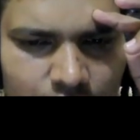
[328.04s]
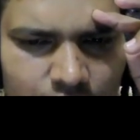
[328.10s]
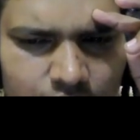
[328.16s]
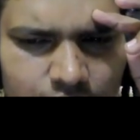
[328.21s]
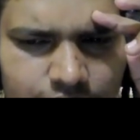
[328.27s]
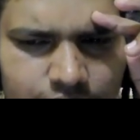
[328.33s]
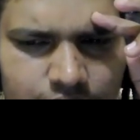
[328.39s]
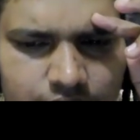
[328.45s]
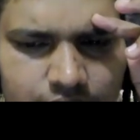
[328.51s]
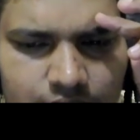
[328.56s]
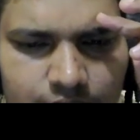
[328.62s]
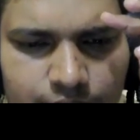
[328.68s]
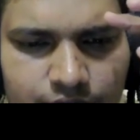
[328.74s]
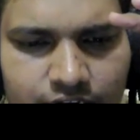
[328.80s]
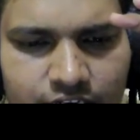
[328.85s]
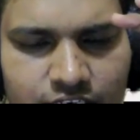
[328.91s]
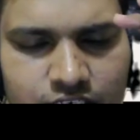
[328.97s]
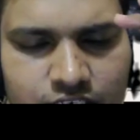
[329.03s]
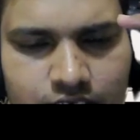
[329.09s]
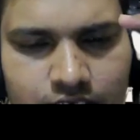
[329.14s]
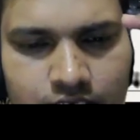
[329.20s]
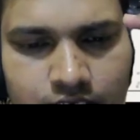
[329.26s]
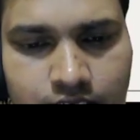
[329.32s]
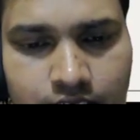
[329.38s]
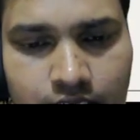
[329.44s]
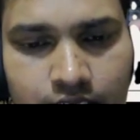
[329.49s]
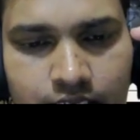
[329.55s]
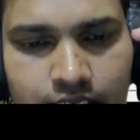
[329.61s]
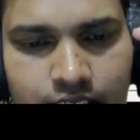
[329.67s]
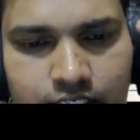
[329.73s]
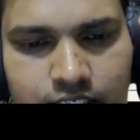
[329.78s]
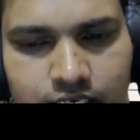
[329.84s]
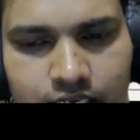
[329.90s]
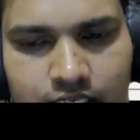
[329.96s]
After recommendation
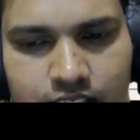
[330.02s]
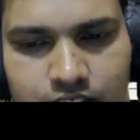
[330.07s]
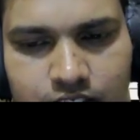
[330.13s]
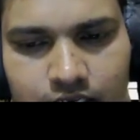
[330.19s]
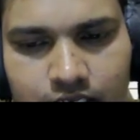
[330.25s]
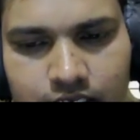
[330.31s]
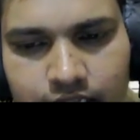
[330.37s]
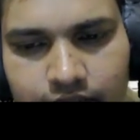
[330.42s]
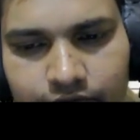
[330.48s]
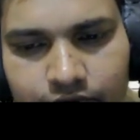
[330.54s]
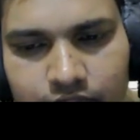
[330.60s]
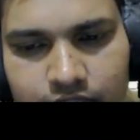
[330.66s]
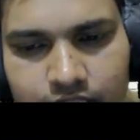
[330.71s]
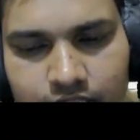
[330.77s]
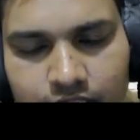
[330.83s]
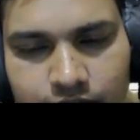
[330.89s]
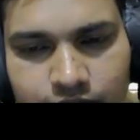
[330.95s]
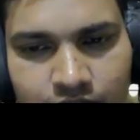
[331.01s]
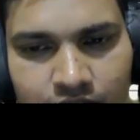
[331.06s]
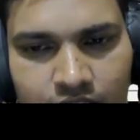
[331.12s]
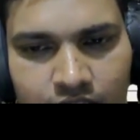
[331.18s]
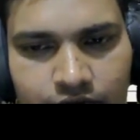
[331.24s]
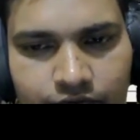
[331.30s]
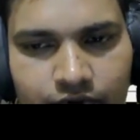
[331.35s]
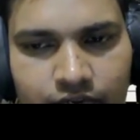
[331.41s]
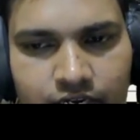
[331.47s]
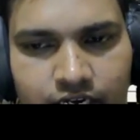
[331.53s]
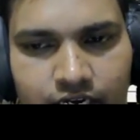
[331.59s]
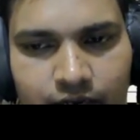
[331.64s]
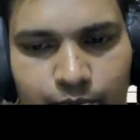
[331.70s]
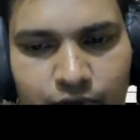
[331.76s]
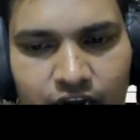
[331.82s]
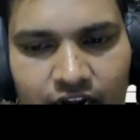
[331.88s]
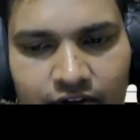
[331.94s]
engine has done everything, we need a
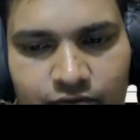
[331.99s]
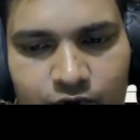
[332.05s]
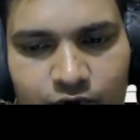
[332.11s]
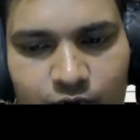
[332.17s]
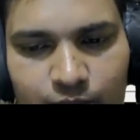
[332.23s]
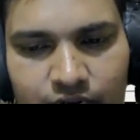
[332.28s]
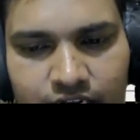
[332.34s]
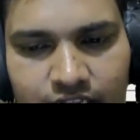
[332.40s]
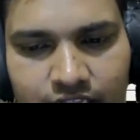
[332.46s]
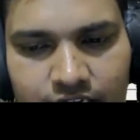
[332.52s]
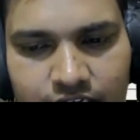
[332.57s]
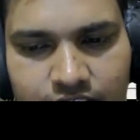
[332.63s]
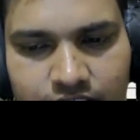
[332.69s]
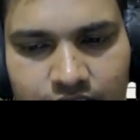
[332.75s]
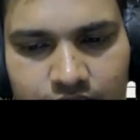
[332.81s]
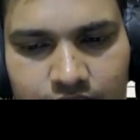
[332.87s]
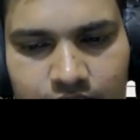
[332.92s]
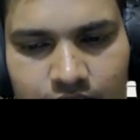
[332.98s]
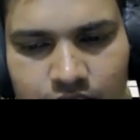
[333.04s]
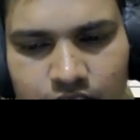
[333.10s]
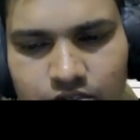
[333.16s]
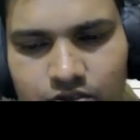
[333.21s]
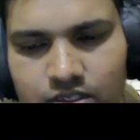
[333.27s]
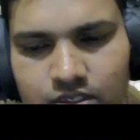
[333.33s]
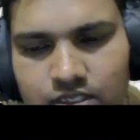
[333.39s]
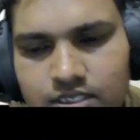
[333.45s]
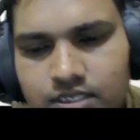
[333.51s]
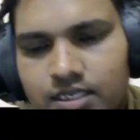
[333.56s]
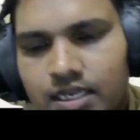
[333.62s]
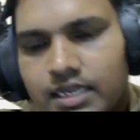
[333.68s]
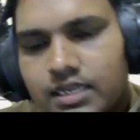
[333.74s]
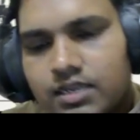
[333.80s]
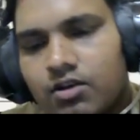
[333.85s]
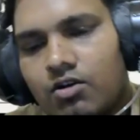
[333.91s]
platform integration. So this is
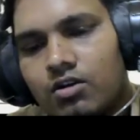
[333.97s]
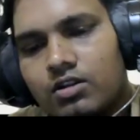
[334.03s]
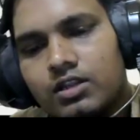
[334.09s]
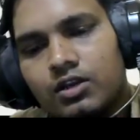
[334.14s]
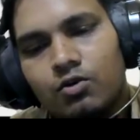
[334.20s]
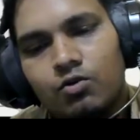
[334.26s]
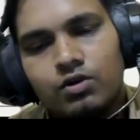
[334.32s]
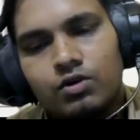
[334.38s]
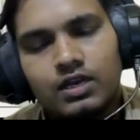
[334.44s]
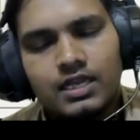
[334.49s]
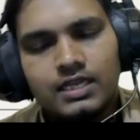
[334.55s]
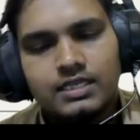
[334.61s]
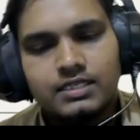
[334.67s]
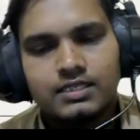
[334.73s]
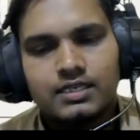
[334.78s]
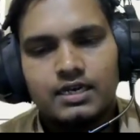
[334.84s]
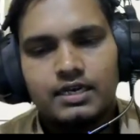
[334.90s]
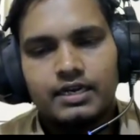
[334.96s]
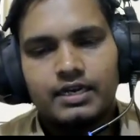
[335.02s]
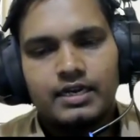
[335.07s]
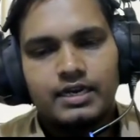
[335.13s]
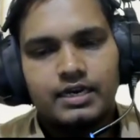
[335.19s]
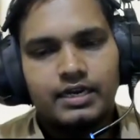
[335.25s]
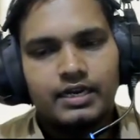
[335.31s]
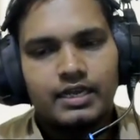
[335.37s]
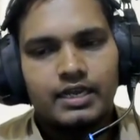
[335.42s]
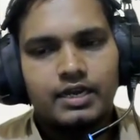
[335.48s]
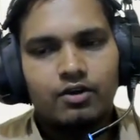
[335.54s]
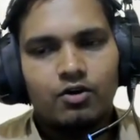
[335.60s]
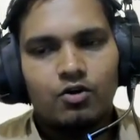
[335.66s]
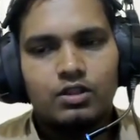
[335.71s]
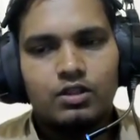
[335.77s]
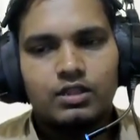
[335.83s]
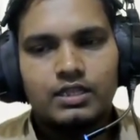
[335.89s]
like all the localized content and
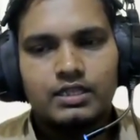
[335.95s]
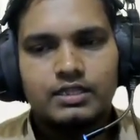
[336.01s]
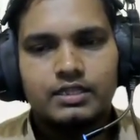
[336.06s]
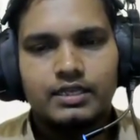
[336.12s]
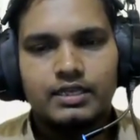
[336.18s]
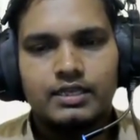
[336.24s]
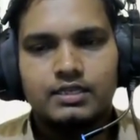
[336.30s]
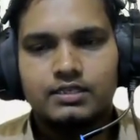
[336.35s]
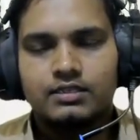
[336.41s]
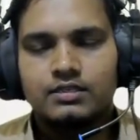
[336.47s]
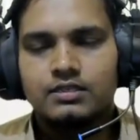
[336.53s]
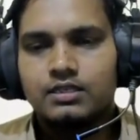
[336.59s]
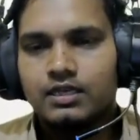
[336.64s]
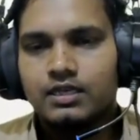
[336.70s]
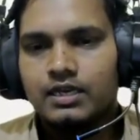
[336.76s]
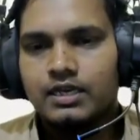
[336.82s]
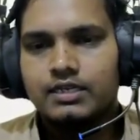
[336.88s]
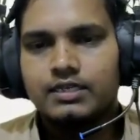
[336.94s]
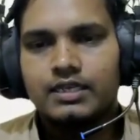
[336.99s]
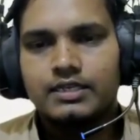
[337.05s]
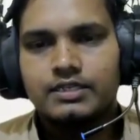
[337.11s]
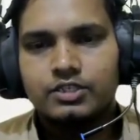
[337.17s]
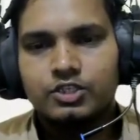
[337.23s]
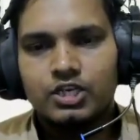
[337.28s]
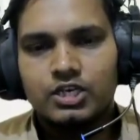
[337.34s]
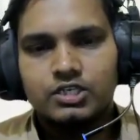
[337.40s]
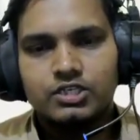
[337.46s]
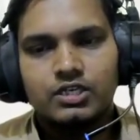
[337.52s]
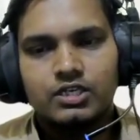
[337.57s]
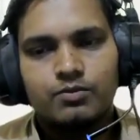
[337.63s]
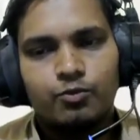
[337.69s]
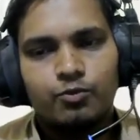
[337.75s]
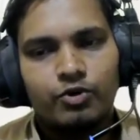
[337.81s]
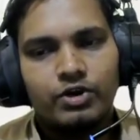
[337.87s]
all the things. It's like the
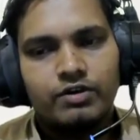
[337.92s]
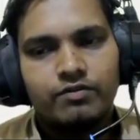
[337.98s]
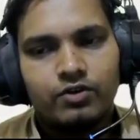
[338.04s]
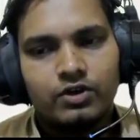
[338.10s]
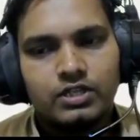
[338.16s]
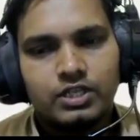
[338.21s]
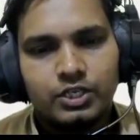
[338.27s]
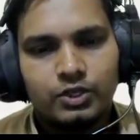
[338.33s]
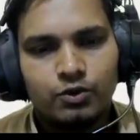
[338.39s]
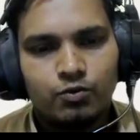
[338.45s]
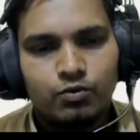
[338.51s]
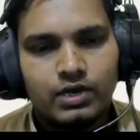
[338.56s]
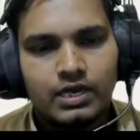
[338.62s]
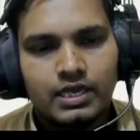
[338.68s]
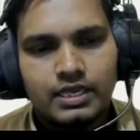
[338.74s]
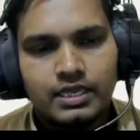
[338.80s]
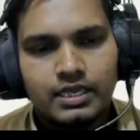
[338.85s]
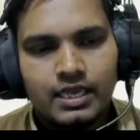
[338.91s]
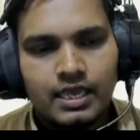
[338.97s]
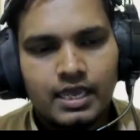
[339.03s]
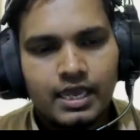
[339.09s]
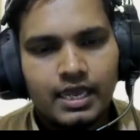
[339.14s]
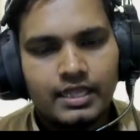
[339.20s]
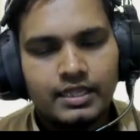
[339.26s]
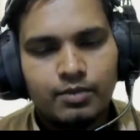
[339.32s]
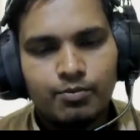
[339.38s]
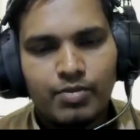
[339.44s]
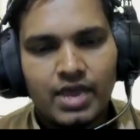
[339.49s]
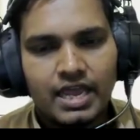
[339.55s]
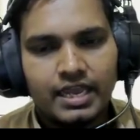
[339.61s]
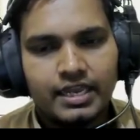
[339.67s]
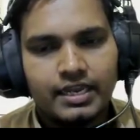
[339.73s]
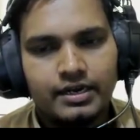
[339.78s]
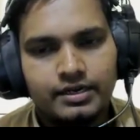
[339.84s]
junction point for the UI and the
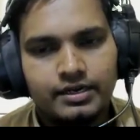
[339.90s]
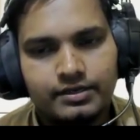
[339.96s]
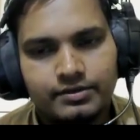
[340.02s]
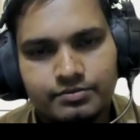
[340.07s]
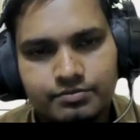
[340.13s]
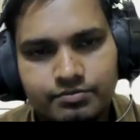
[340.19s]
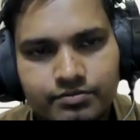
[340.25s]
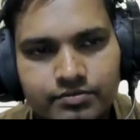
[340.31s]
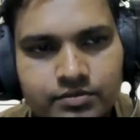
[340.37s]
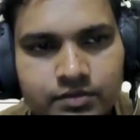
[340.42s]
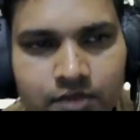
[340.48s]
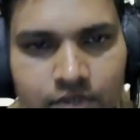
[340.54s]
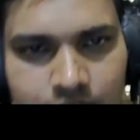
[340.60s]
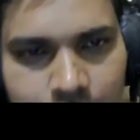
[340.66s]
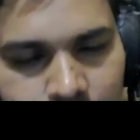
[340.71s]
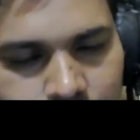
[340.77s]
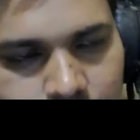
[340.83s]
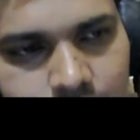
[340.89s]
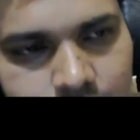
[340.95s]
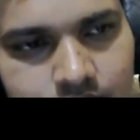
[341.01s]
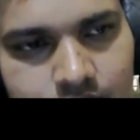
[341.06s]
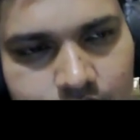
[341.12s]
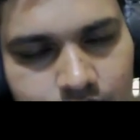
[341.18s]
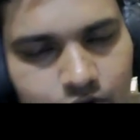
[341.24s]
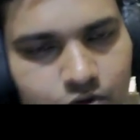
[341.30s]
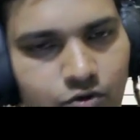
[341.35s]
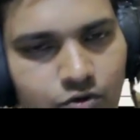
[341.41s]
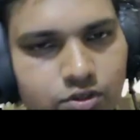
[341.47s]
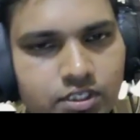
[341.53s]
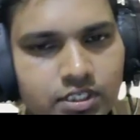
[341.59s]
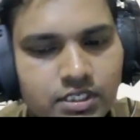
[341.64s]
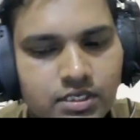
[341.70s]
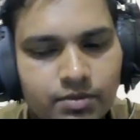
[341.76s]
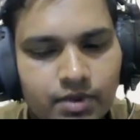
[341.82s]
backend. So this is the core
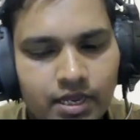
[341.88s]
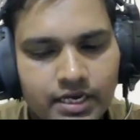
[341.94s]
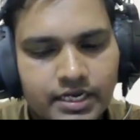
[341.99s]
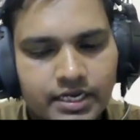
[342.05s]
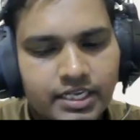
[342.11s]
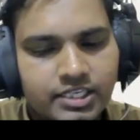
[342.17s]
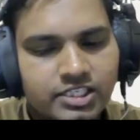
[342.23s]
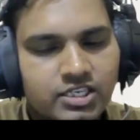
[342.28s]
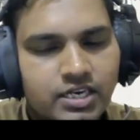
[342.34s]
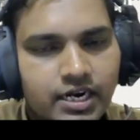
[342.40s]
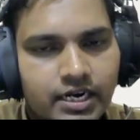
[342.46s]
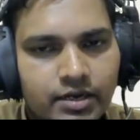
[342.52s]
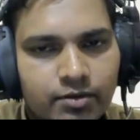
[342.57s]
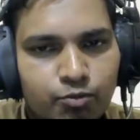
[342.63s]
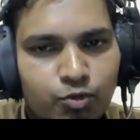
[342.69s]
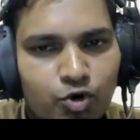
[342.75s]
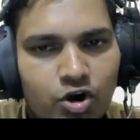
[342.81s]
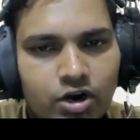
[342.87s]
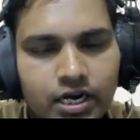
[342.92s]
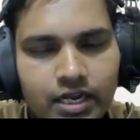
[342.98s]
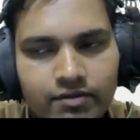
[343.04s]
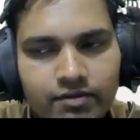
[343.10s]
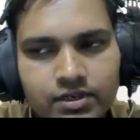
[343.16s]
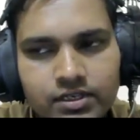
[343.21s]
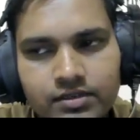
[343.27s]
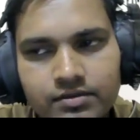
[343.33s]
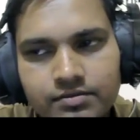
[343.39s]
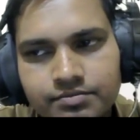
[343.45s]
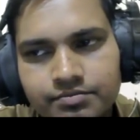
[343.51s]
system architecture at a broad level.